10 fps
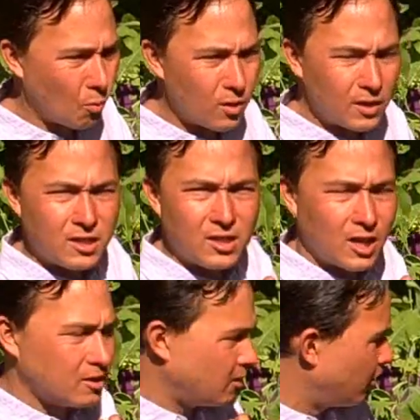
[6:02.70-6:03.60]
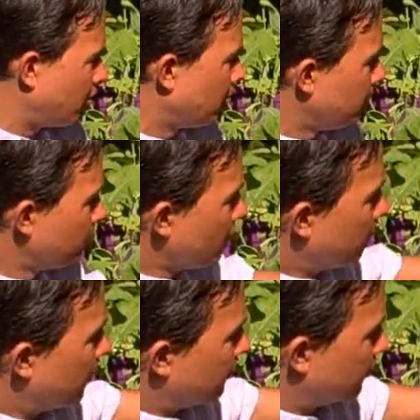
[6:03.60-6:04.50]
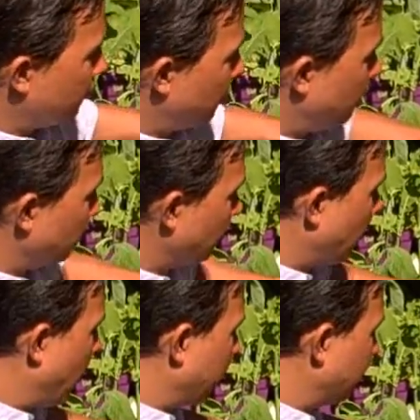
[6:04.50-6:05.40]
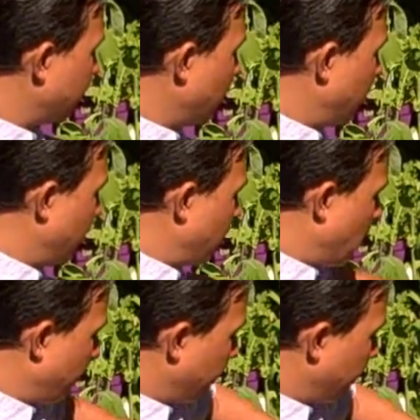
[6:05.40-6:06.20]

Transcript: grow really tight together, but still yield a lot. Let's go ahead and